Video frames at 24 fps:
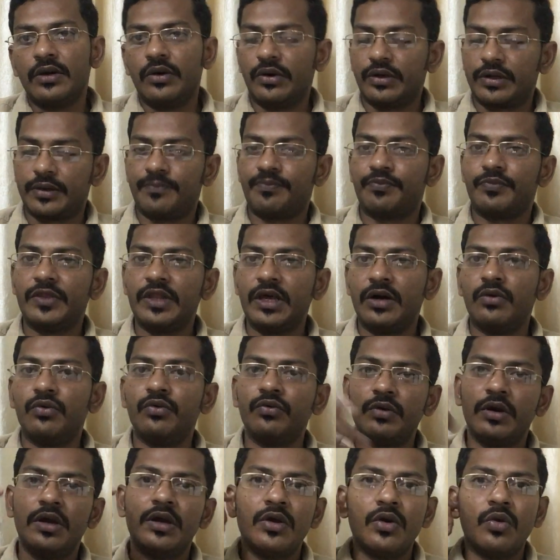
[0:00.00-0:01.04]
Okay,
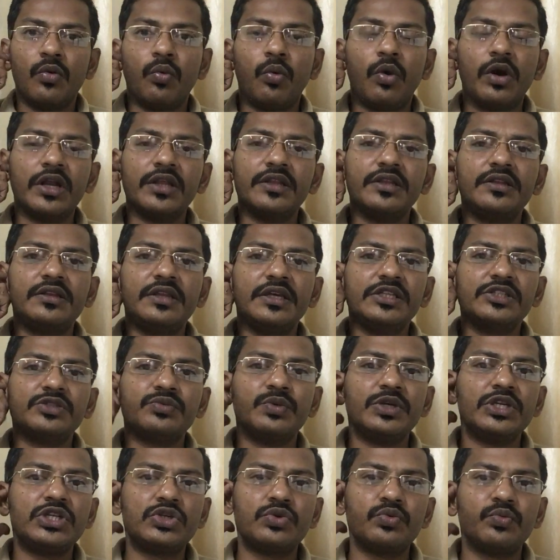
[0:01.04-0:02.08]
now what are the things
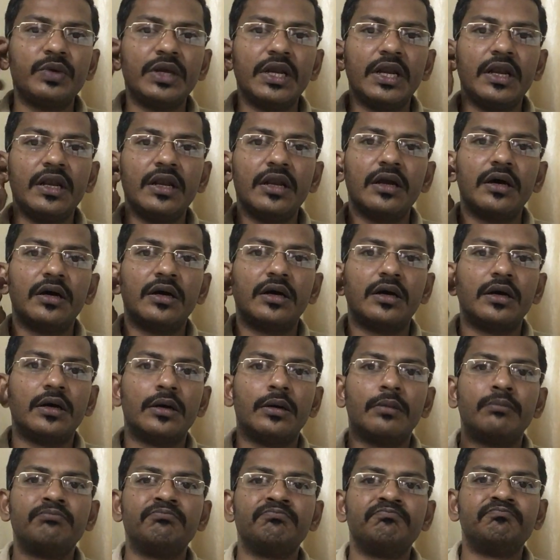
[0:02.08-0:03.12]
which will
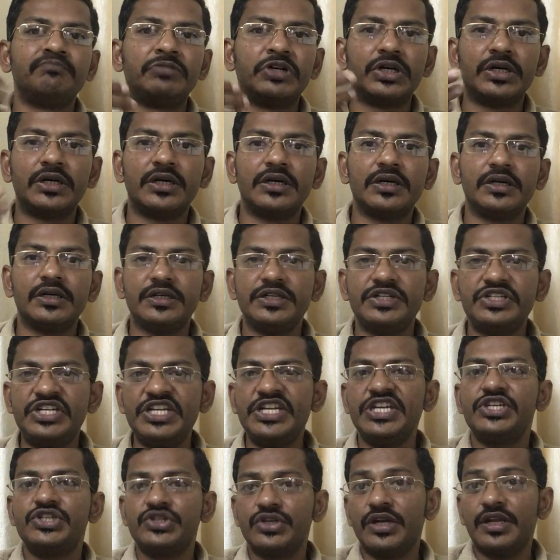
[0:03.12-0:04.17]

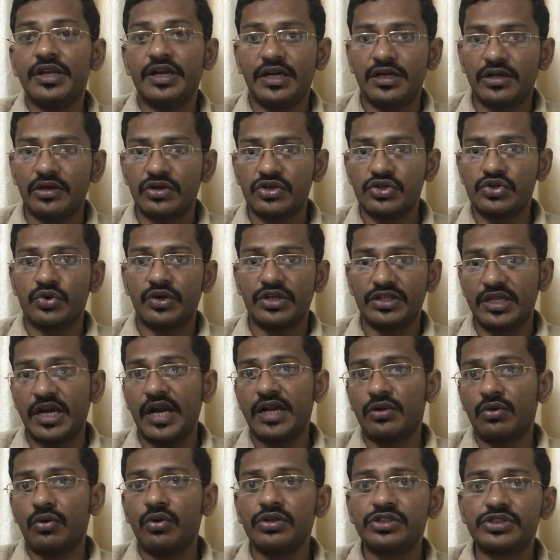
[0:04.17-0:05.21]
degenerate our joint?
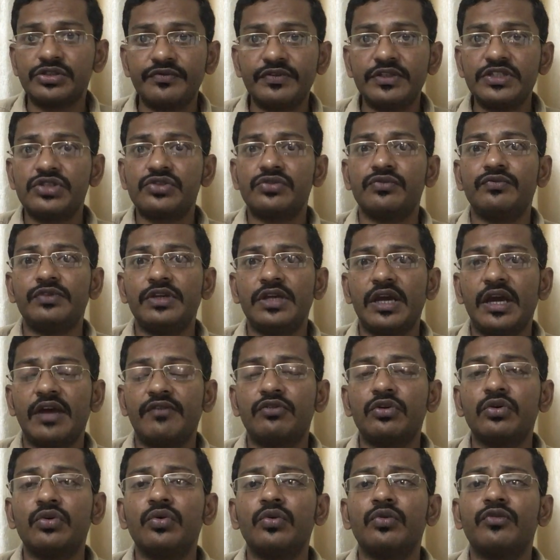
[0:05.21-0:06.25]
That also which we
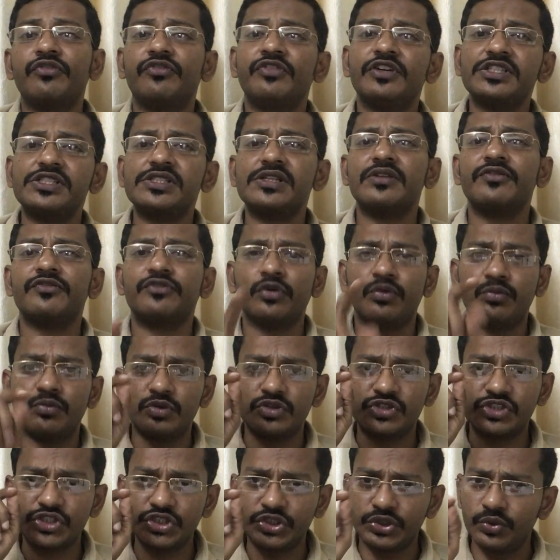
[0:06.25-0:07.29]
have to know. First and
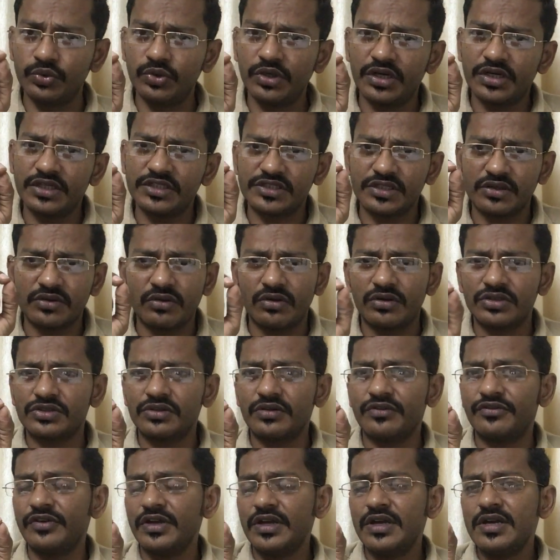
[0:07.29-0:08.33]
foremost, sugar is a cause
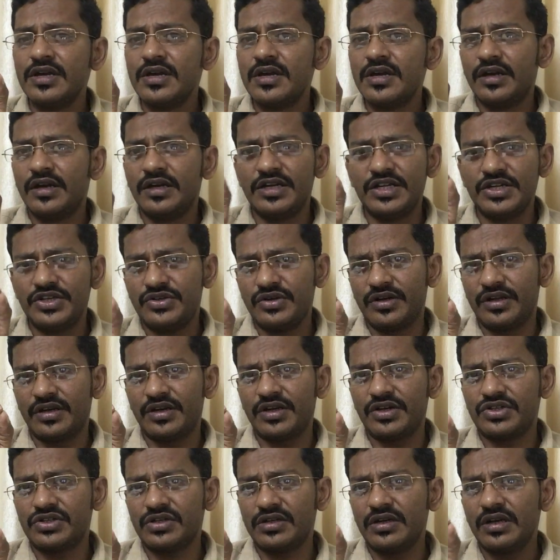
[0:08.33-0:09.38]
of
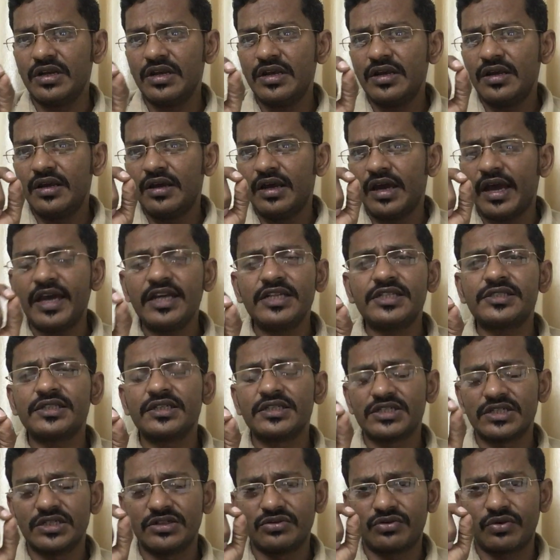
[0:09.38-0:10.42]
degeneration. As
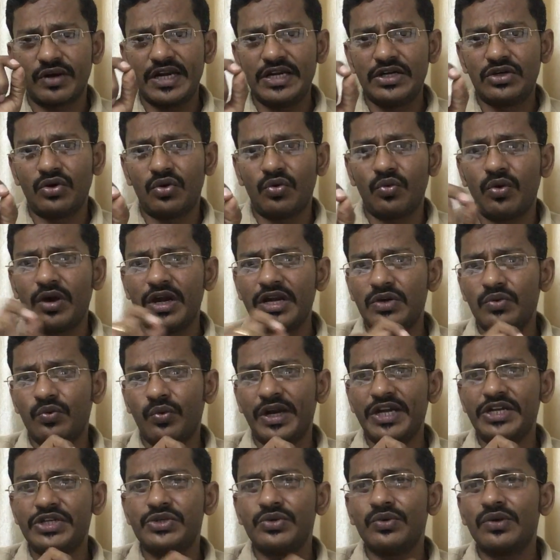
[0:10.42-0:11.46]
such, try to avoid
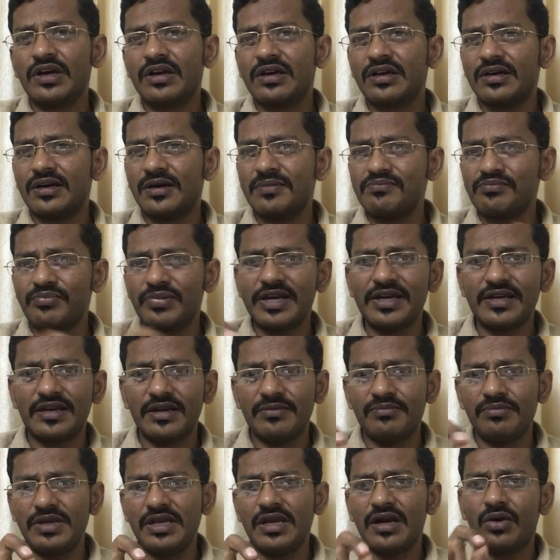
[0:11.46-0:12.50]
white sugar
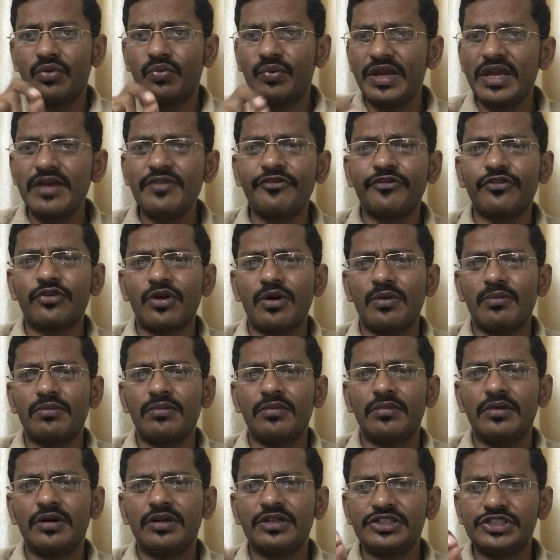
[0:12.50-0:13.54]
completely. Be away
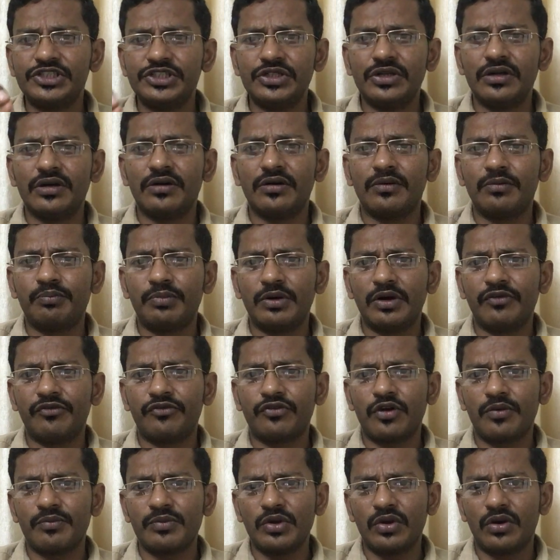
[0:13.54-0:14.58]
from
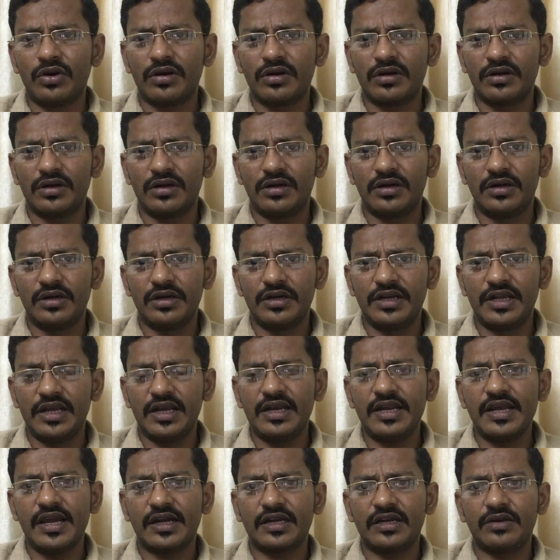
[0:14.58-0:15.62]
your
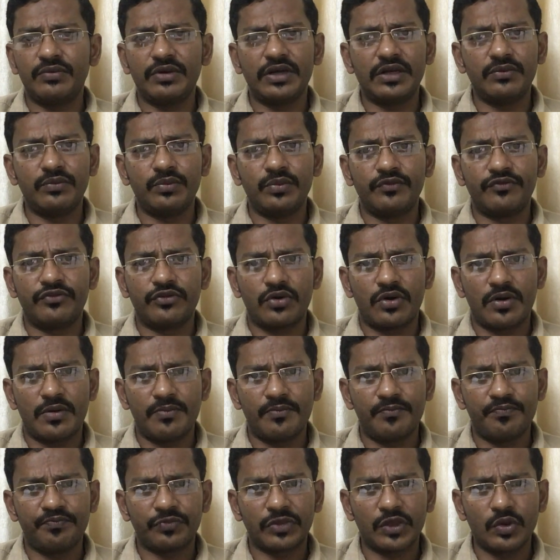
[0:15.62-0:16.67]
daily activity
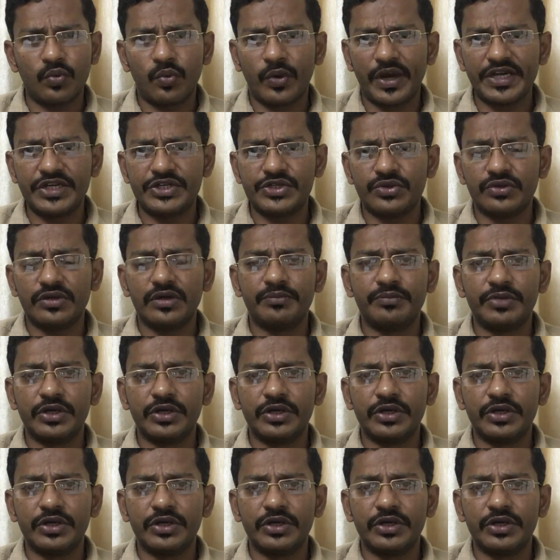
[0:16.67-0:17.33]
from white sugar.